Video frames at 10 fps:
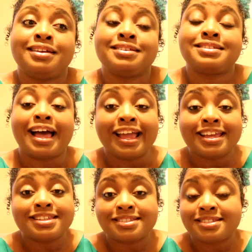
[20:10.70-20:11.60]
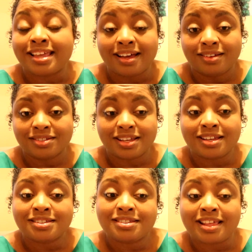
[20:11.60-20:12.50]
science tells
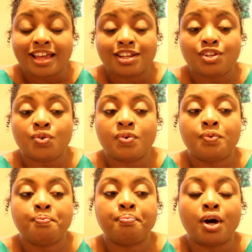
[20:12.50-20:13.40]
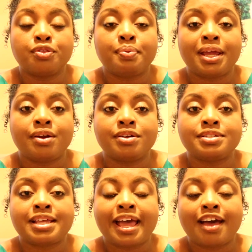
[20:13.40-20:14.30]
us that both
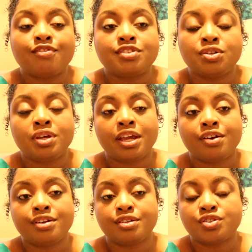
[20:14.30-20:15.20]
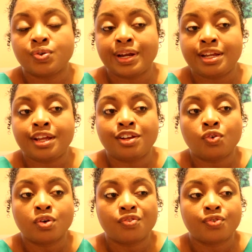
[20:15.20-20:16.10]
parents have to carry the trait in
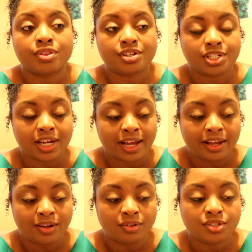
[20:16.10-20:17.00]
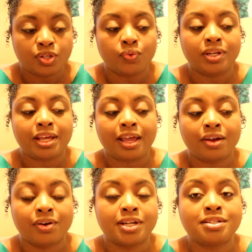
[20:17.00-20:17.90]
order for the child to
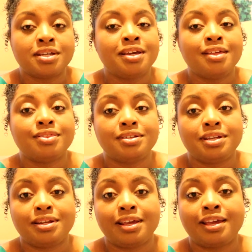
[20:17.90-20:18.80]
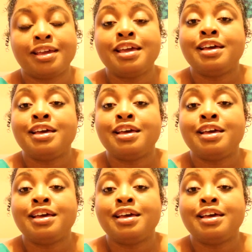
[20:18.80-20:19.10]
inherit the DNA.